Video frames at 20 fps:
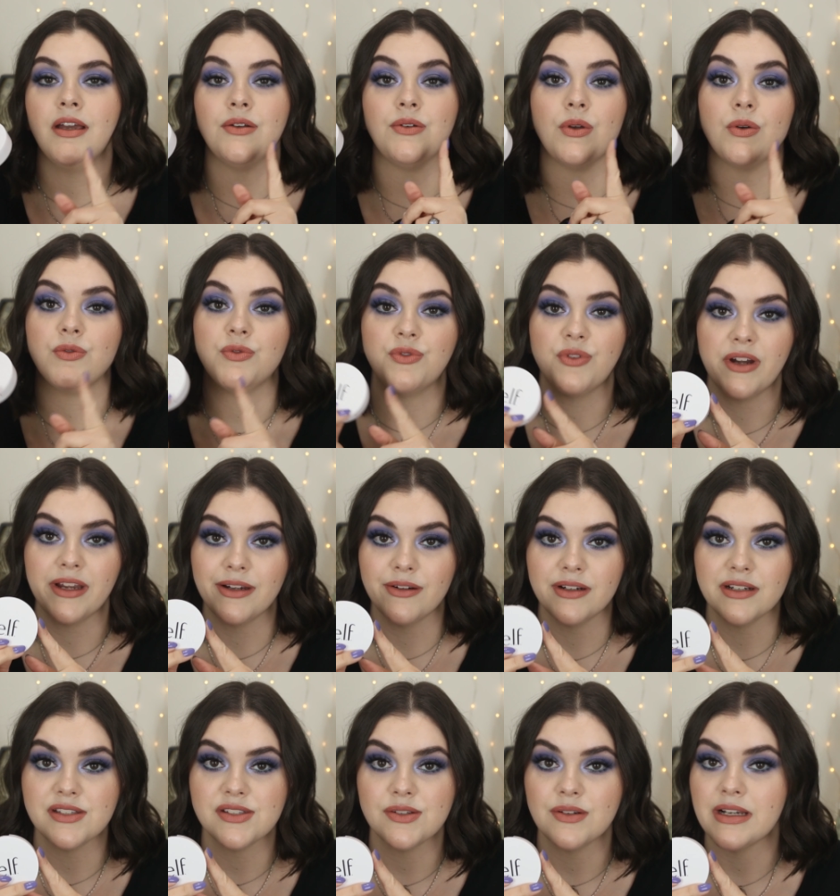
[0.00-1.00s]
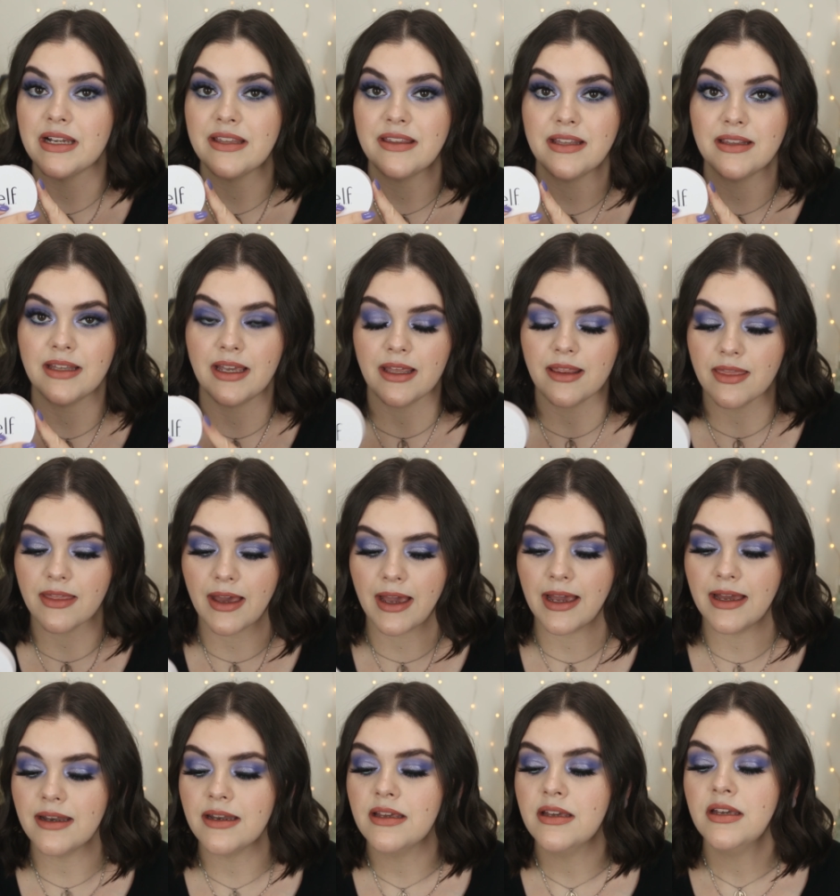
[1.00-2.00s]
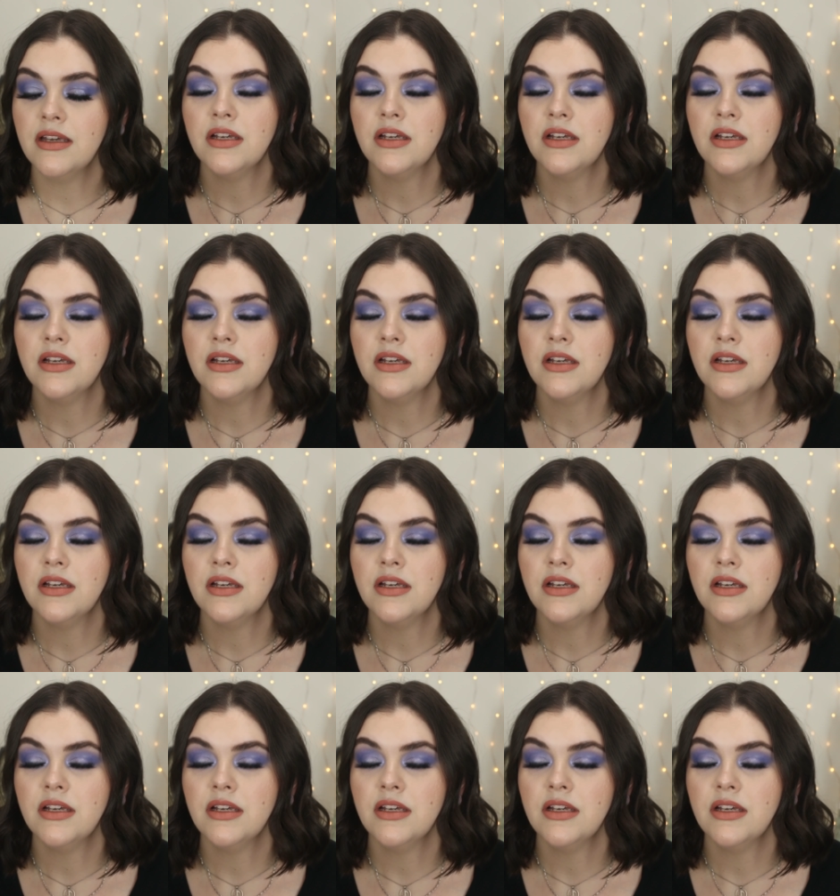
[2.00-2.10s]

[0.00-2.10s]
No fragrance or anything like that.